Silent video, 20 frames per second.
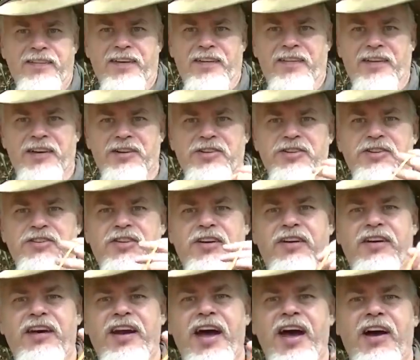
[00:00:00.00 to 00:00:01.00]
that this is the
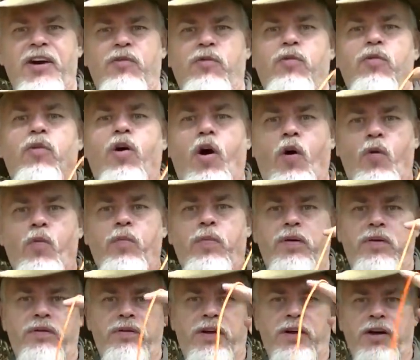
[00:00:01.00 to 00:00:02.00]
neck rope
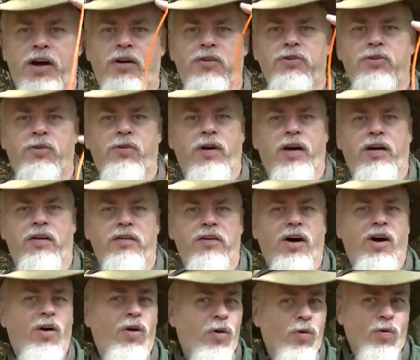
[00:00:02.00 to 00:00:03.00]
that goes around
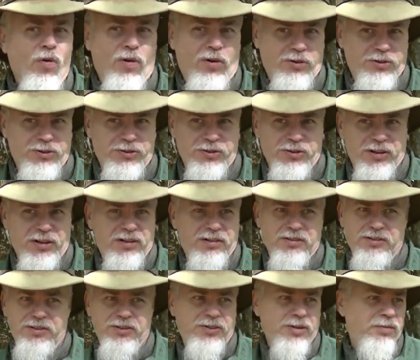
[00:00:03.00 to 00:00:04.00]
a horse
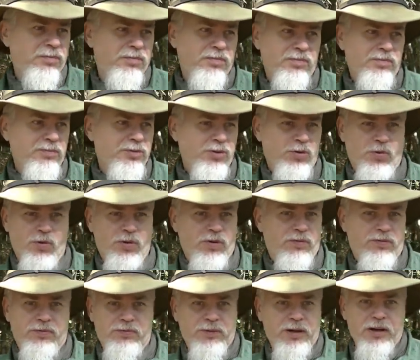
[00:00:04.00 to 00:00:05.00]
in some sort of
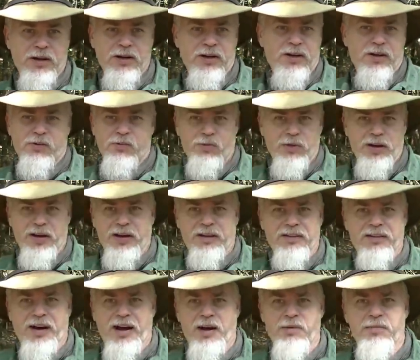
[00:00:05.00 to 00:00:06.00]

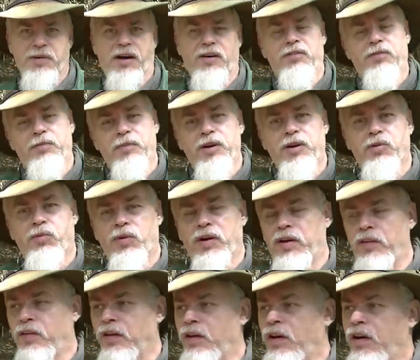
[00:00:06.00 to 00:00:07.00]
rig that I'm not familiar
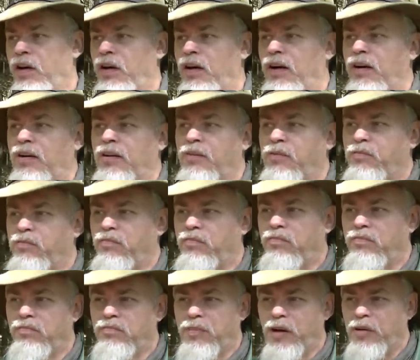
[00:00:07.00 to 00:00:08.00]
with.
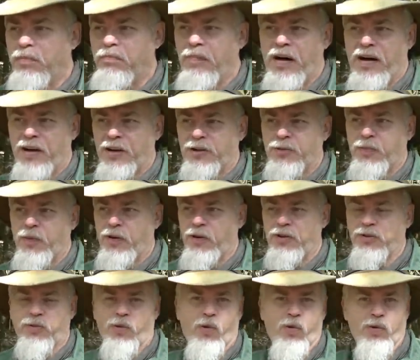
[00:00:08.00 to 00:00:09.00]
But my
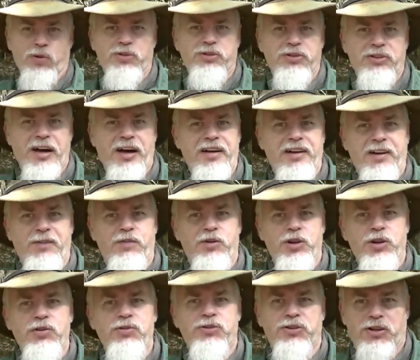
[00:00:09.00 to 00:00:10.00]
experience with horses hadn't ever
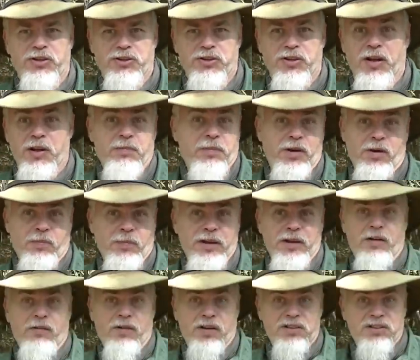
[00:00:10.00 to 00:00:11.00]
used such a thing. That don't mean
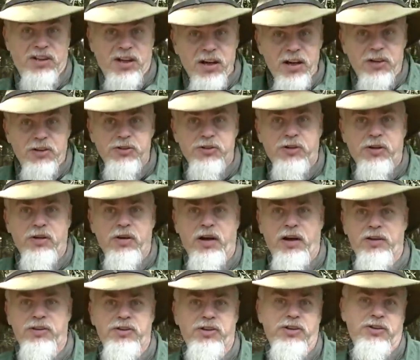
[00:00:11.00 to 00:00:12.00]
it don't exist.
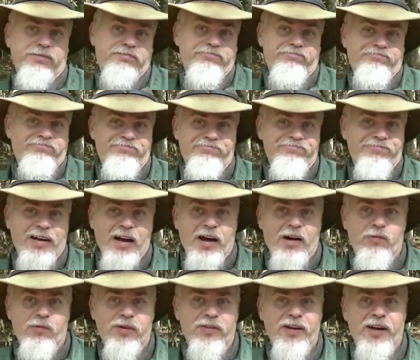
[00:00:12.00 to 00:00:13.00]
It just,
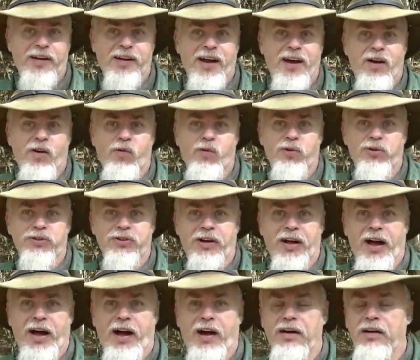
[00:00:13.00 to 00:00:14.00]
I wasn't that kind of horse
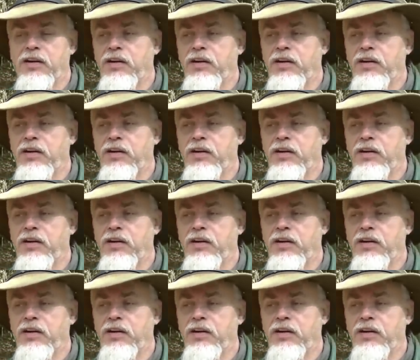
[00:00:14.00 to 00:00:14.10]
guy.